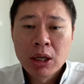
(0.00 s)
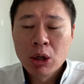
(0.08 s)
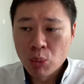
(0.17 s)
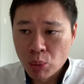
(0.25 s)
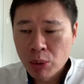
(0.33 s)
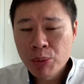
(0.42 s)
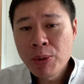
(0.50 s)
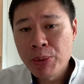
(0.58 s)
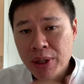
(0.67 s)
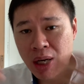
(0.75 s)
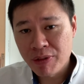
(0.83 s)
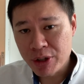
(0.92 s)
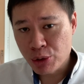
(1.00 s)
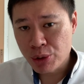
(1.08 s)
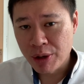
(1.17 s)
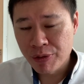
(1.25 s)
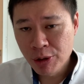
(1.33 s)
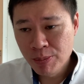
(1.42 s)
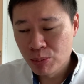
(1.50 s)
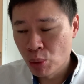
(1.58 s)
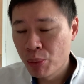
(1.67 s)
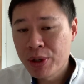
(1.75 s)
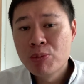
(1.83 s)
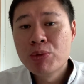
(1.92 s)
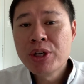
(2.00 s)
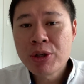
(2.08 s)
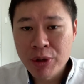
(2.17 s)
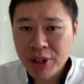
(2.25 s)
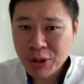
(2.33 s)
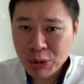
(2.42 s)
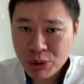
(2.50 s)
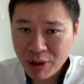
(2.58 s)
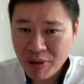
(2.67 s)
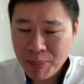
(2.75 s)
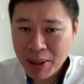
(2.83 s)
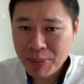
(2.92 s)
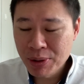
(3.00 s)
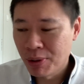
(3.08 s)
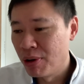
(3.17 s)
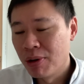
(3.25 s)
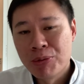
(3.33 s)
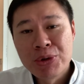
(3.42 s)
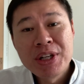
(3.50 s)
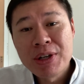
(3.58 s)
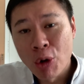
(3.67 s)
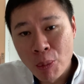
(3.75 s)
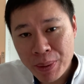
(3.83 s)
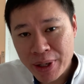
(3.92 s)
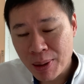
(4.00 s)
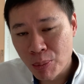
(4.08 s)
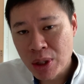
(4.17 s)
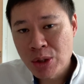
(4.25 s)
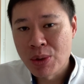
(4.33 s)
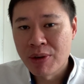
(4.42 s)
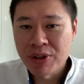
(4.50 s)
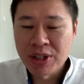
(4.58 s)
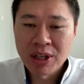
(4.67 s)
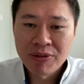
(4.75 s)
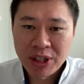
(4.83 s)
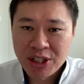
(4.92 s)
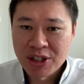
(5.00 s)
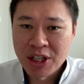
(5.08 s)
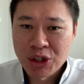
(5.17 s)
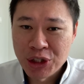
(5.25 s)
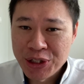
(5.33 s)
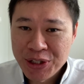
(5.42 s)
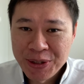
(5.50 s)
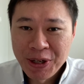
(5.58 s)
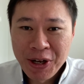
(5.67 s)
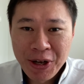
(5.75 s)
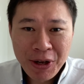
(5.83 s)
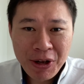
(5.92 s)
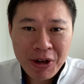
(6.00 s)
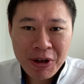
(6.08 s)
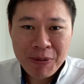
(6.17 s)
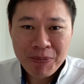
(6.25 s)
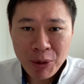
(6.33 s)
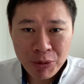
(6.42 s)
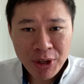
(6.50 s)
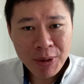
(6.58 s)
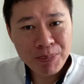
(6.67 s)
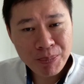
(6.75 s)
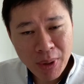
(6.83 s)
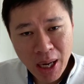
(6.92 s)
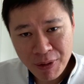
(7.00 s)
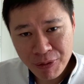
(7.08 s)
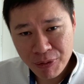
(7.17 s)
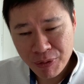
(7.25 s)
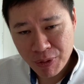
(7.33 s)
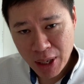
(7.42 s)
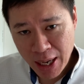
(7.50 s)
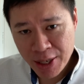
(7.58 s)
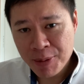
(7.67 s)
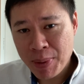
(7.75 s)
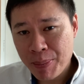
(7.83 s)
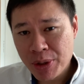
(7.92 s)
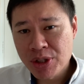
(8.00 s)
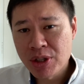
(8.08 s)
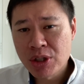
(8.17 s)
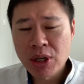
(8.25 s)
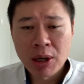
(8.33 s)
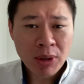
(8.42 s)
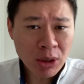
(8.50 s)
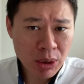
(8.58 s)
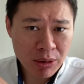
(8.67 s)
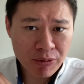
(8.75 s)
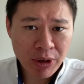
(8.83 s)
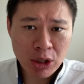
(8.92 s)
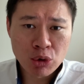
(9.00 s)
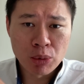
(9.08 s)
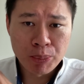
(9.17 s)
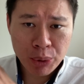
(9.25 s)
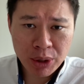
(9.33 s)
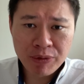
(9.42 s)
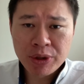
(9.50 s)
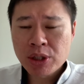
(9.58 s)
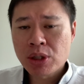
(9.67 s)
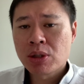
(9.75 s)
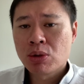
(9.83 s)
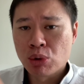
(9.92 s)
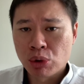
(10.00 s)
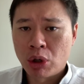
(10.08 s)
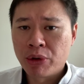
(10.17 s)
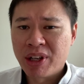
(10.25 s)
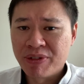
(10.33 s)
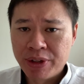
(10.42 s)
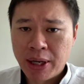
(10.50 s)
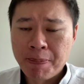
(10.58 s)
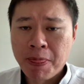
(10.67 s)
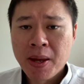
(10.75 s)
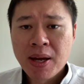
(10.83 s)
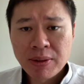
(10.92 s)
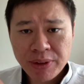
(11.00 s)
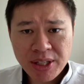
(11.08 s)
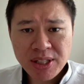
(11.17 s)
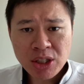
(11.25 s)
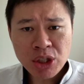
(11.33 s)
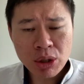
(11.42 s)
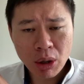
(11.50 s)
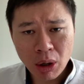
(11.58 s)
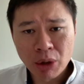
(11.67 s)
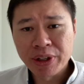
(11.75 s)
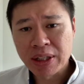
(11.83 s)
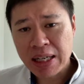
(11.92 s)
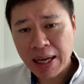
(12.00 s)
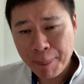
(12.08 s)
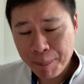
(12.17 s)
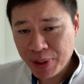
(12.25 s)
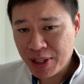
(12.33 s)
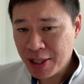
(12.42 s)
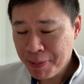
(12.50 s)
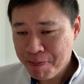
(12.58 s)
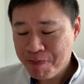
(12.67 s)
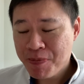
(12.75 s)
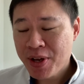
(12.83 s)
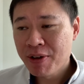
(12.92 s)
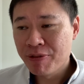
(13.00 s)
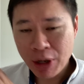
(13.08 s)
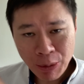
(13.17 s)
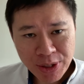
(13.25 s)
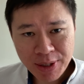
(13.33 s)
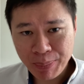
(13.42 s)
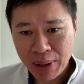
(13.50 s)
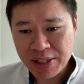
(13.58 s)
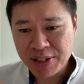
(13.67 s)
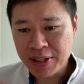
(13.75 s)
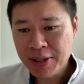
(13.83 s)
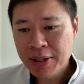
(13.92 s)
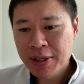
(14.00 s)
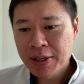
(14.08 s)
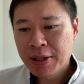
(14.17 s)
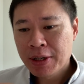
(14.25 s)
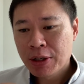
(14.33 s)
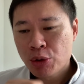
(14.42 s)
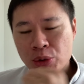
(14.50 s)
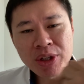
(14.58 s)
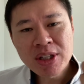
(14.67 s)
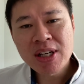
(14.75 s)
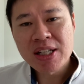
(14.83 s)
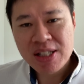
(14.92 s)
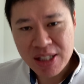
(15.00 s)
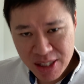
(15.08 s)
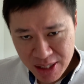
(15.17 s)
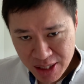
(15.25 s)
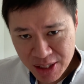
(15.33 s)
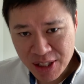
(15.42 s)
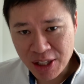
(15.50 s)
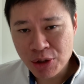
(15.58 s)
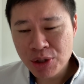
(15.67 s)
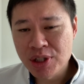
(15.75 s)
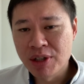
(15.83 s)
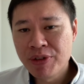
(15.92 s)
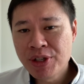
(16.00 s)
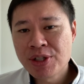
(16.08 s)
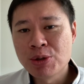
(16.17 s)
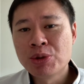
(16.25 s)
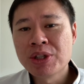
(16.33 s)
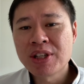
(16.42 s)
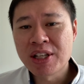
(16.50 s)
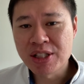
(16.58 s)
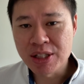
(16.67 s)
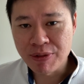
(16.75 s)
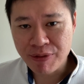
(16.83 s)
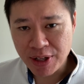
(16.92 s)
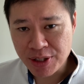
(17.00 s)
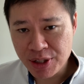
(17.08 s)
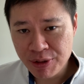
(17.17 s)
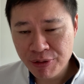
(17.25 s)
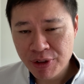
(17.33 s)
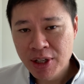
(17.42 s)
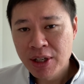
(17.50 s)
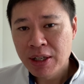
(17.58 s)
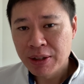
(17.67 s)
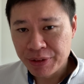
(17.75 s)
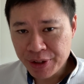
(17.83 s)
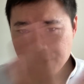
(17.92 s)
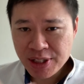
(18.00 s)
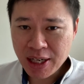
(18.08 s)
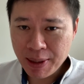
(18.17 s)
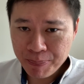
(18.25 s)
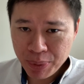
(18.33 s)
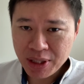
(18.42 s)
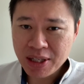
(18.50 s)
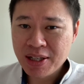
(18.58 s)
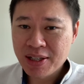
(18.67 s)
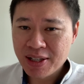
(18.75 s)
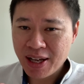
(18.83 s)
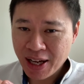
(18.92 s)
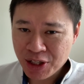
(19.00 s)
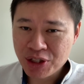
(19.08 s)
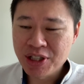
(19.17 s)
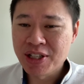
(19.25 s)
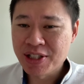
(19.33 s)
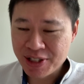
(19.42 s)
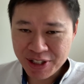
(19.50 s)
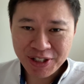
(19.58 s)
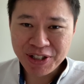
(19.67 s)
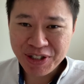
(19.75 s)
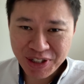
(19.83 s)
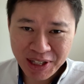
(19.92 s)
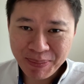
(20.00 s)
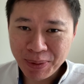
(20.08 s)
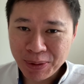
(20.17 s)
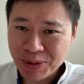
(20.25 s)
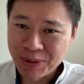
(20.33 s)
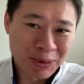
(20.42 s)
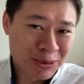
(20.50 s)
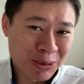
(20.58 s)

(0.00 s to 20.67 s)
Will we recover in travel? Will we recreate a new travel bubble, or really open up once we have enough vaccinations? And with that, I've ended my presentation. I would like to invite you to a previous tutorial I've done. There's actually on a company, very surprising. You think that it's essential service, you think that it's defensive. This company actually is listed in Singapore. So